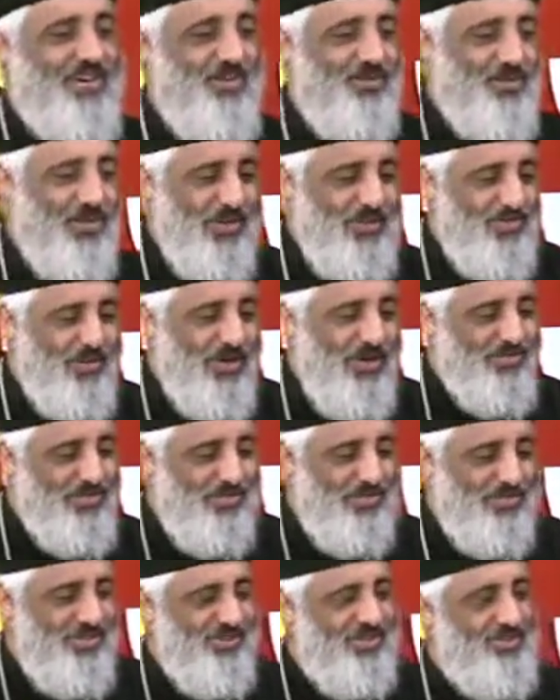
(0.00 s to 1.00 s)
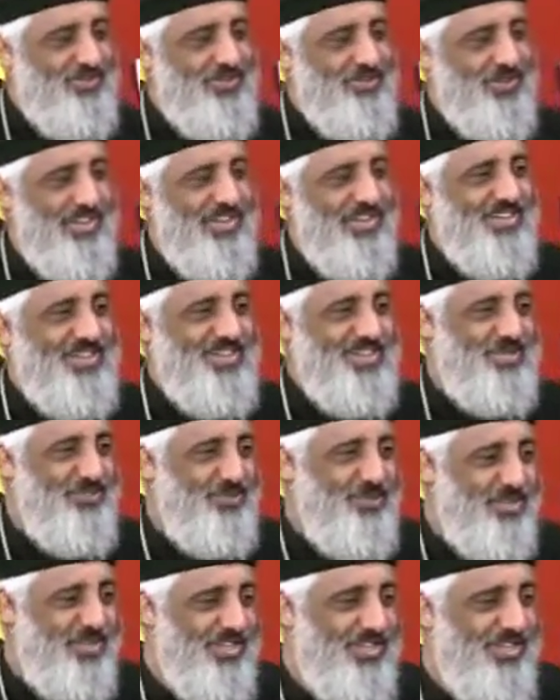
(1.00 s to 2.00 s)
what prompted you to write this
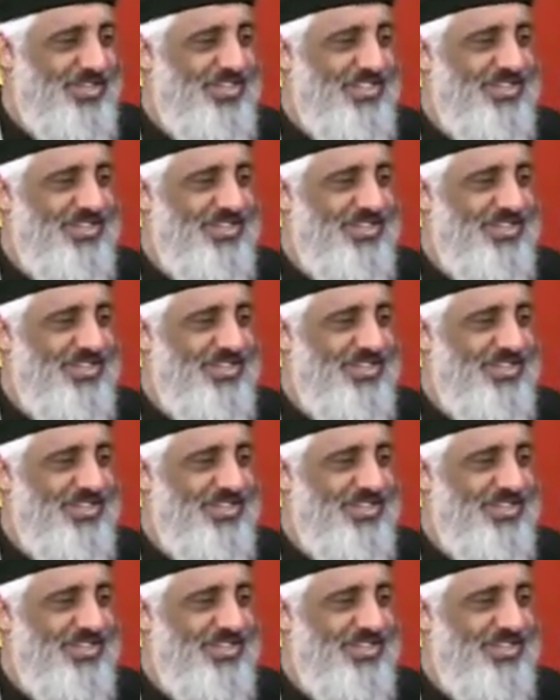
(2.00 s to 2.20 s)
book?